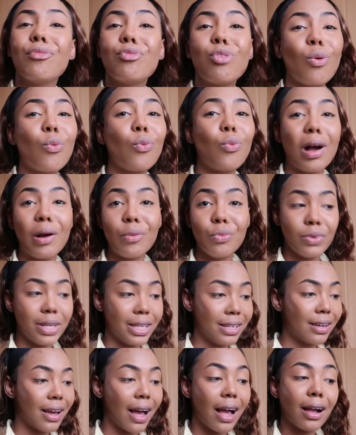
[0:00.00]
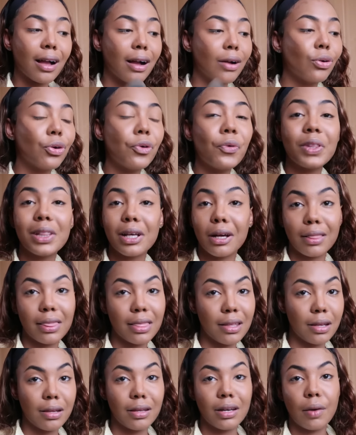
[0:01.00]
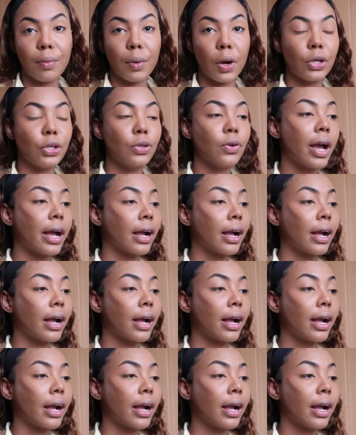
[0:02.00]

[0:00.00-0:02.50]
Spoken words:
For 1 week, I can go without thinking about you.